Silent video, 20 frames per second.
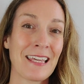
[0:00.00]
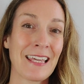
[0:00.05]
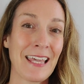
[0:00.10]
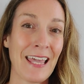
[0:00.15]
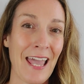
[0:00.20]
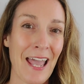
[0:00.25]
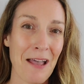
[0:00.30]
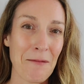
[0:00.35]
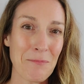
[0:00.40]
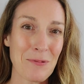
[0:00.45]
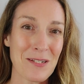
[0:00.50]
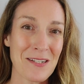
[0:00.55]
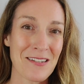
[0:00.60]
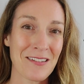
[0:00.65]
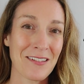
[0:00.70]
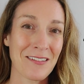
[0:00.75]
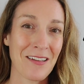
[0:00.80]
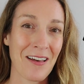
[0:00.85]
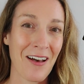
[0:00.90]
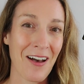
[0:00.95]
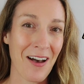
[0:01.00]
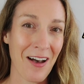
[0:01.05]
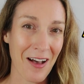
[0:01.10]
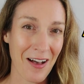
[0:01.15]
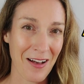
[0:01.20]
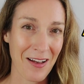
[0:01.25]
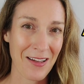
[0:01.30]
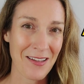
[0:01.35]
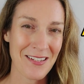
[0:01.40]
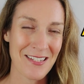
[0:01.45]
capital
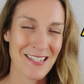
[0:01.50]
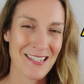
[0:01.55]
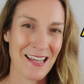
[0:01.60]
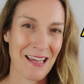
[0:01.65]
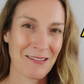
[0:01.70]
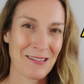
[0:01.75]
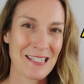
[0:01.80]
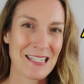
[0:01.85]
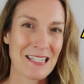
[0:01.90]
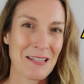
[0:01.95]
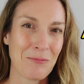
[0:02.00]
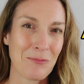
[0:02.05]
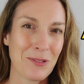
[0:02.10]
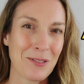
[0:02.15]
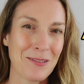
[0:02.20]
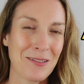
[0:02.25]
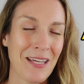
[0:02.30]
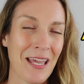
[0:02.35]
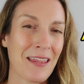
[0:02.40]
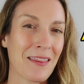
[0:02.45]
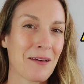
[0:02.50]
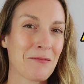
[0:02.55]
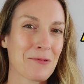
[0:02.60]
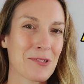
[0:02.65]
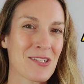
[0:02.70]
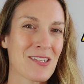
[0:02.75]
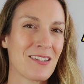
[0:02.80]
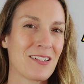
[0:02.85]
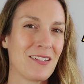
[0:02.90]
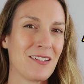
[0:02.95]
R sound symbol, and that
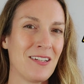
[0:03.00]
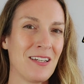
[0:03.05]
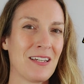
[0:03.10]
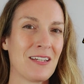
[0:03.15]
was the